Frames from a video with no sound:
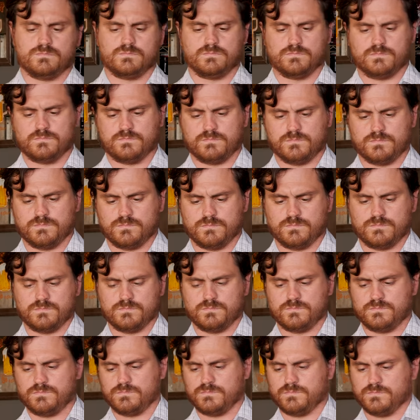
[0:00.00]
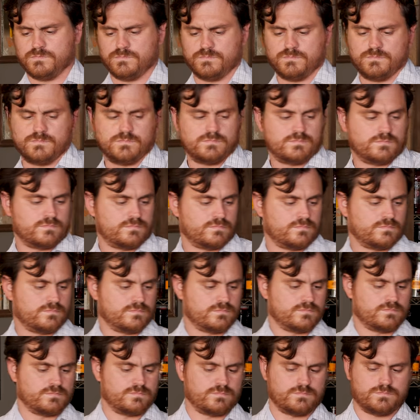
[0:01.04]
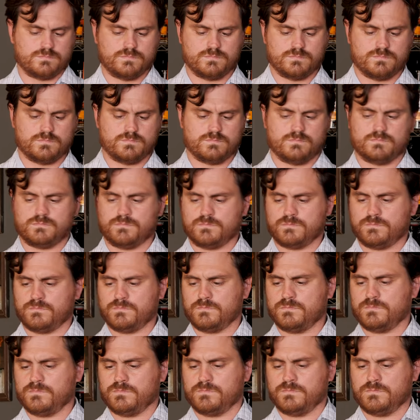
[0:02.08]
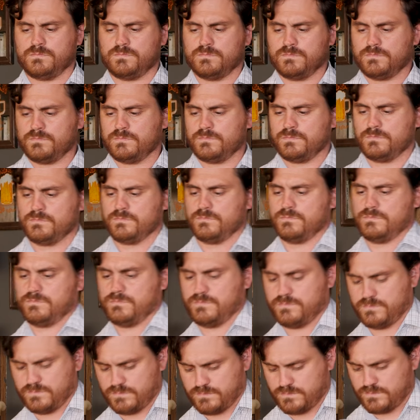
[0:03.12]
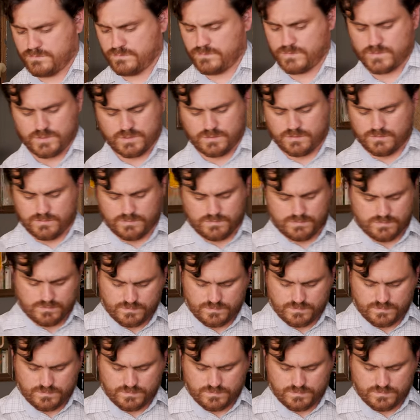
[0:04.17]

(no one is talking)